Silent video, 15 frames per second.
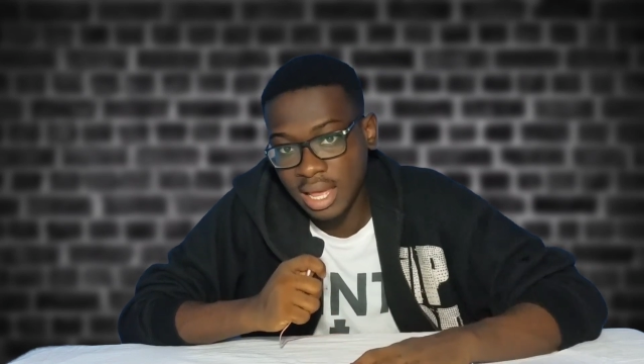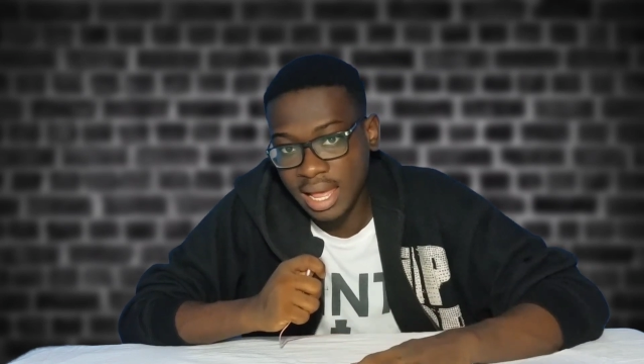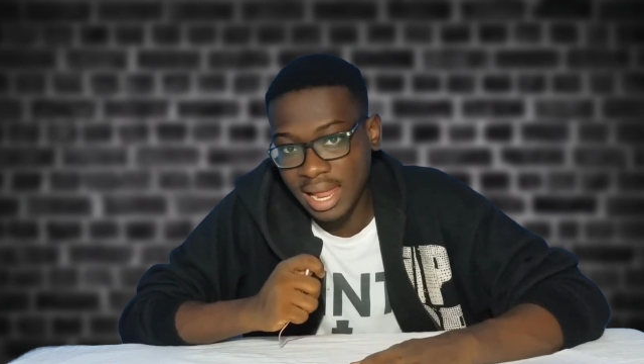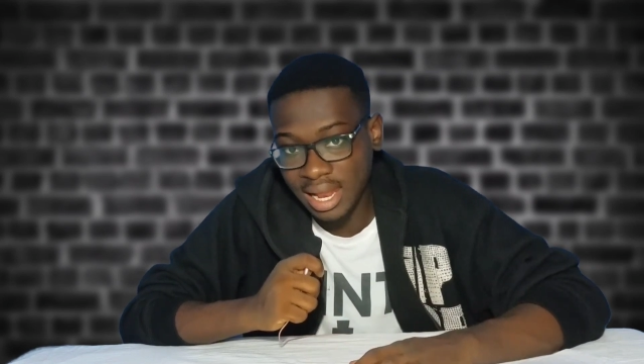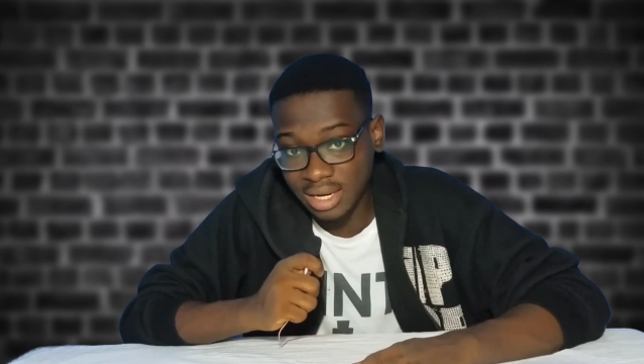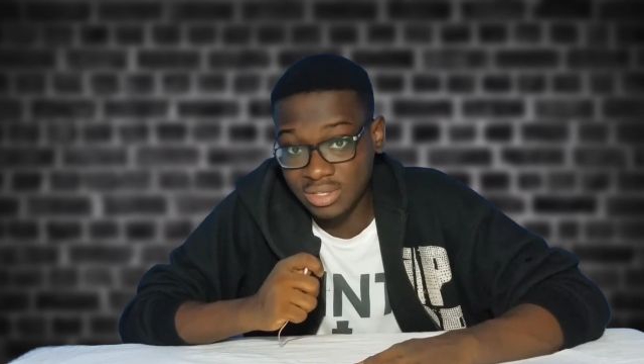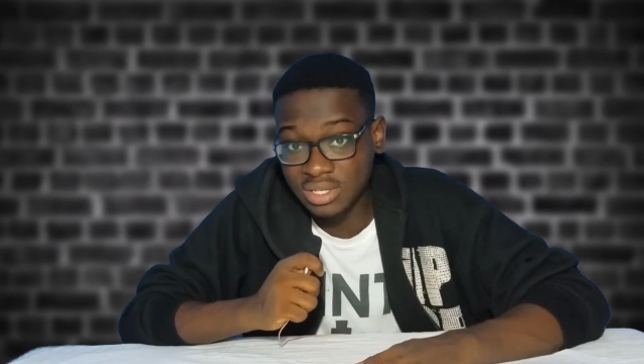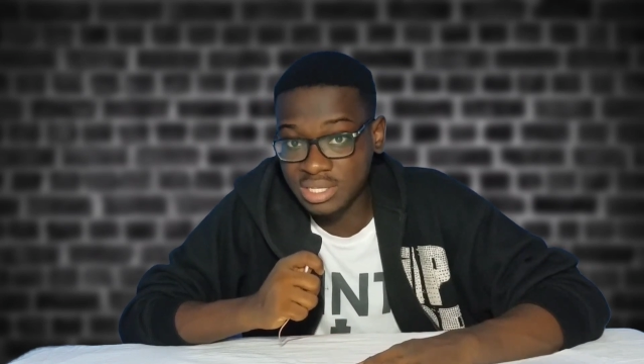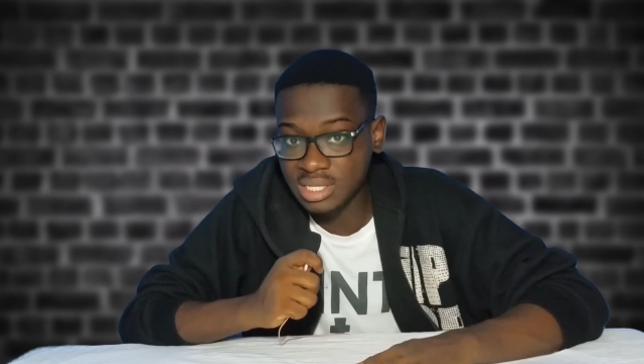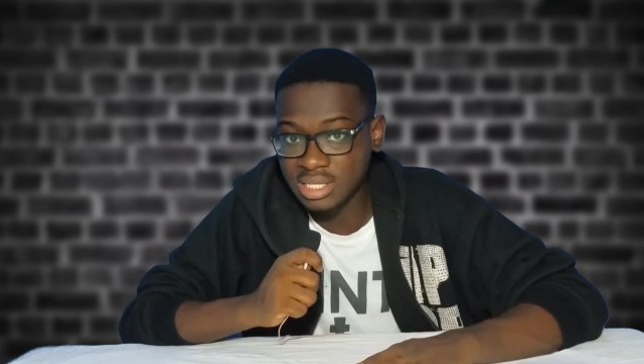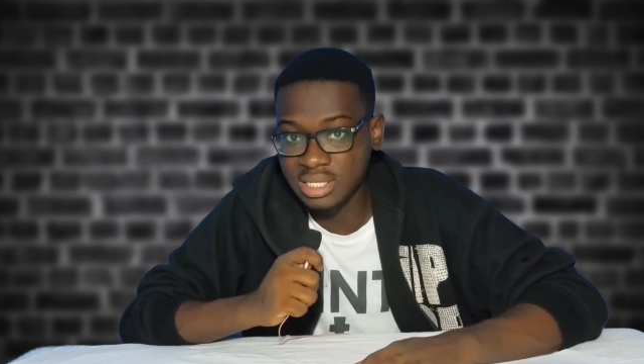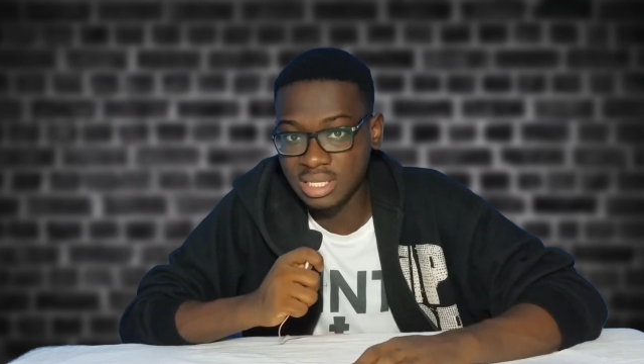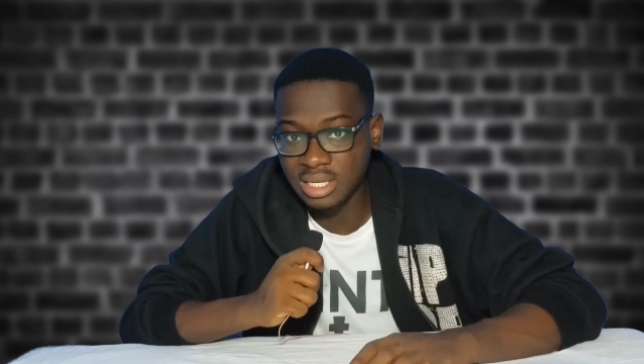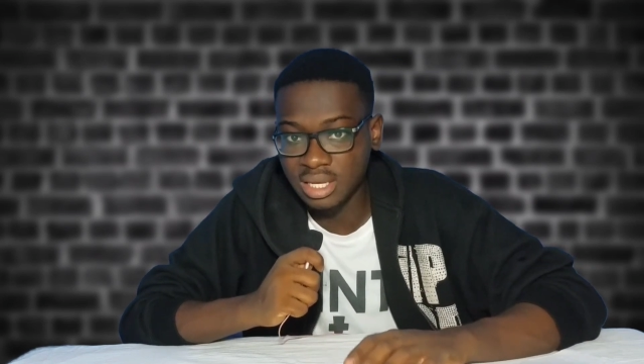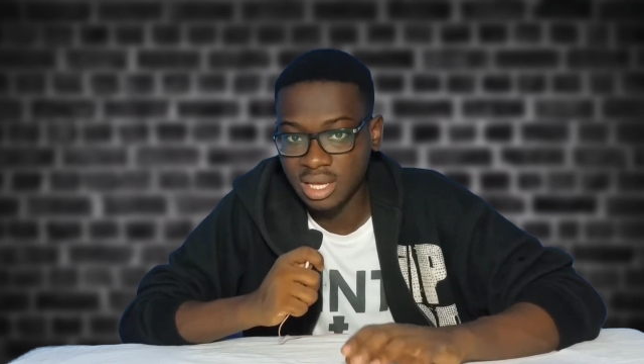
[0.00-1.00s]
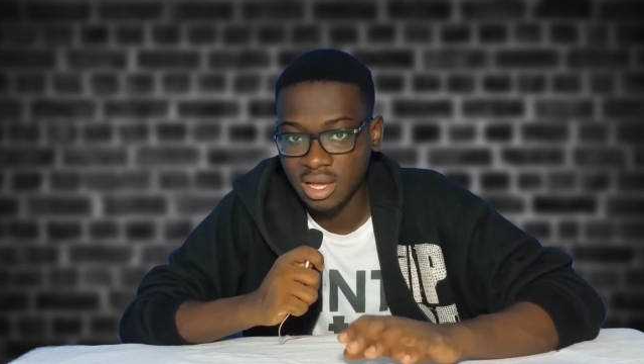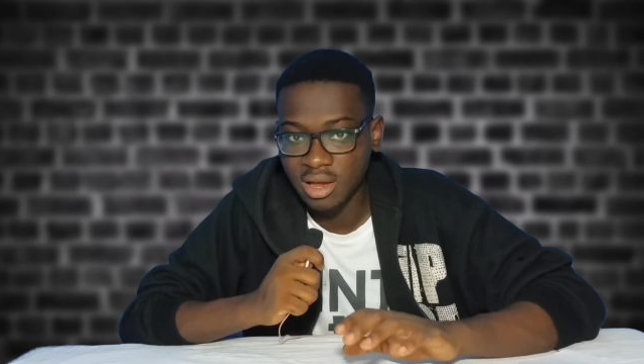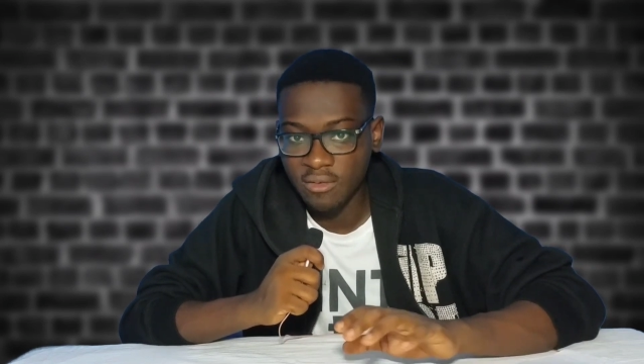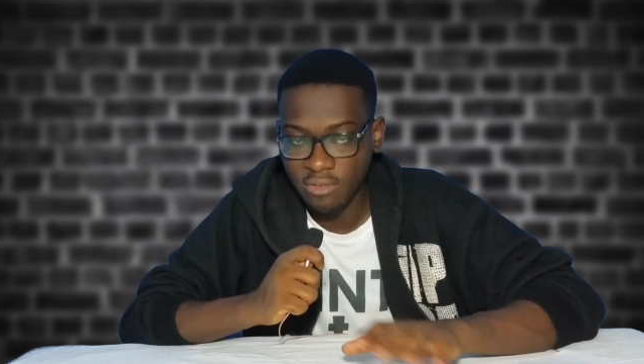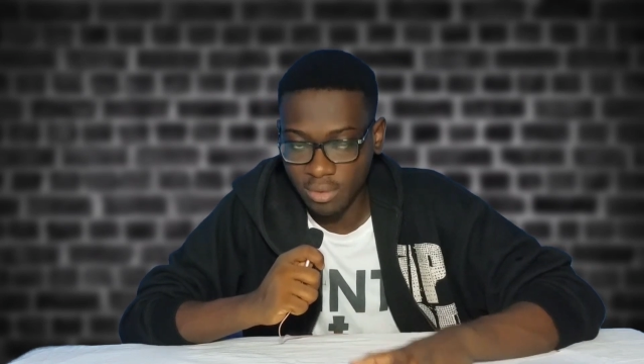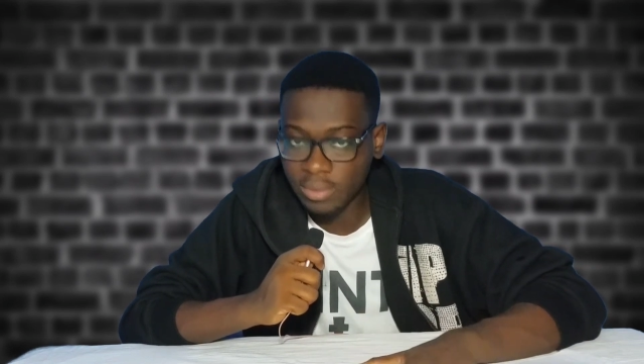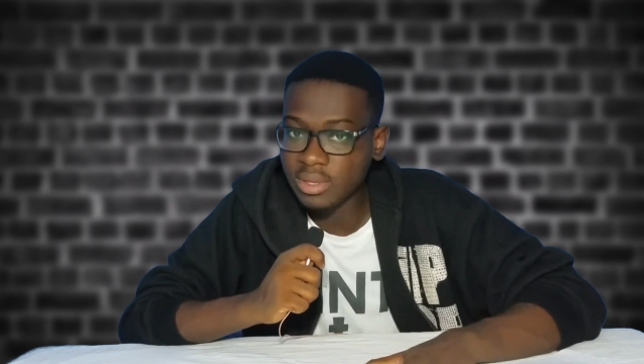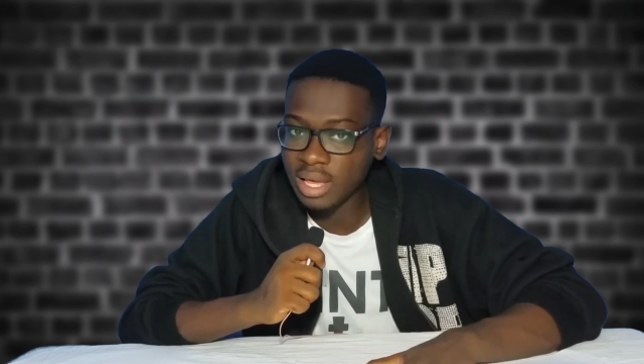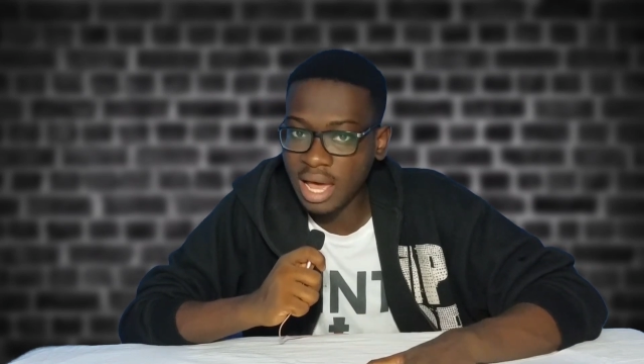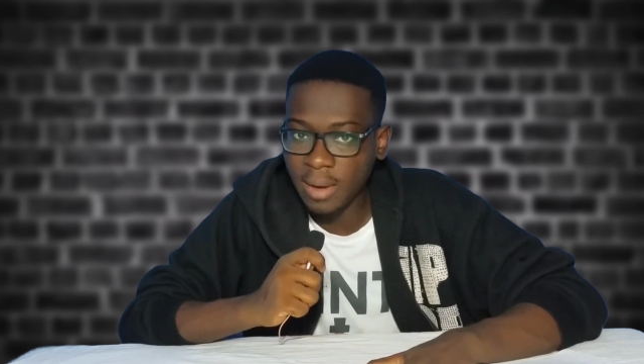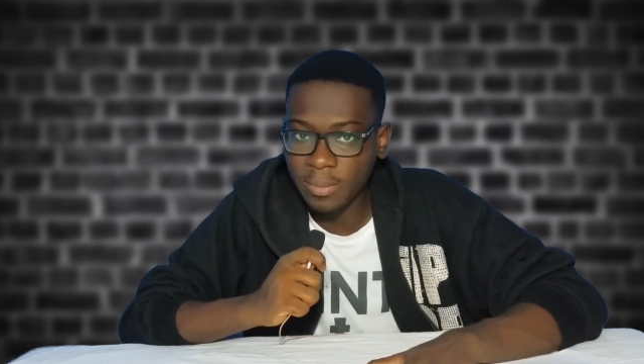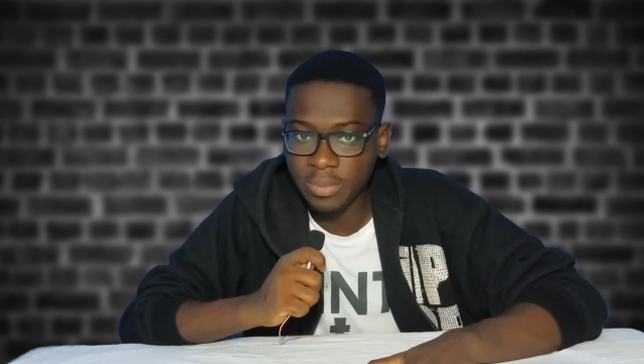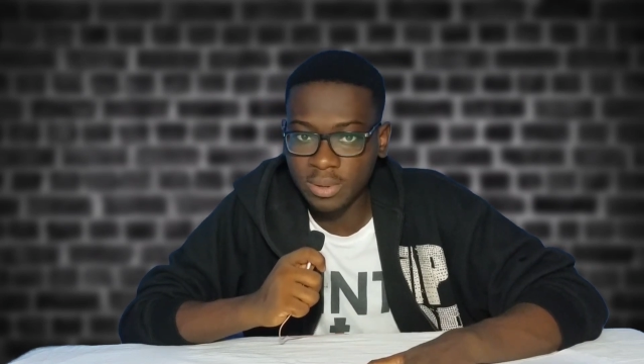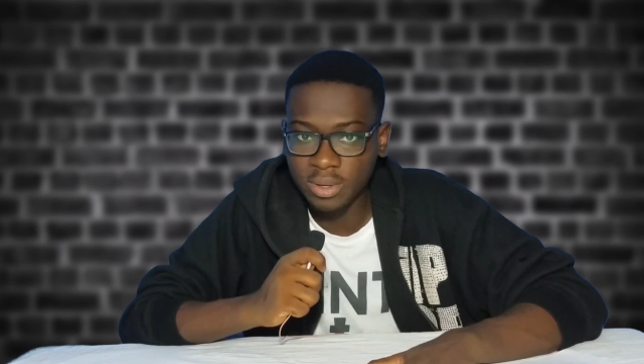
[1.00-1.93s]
electricity from the app.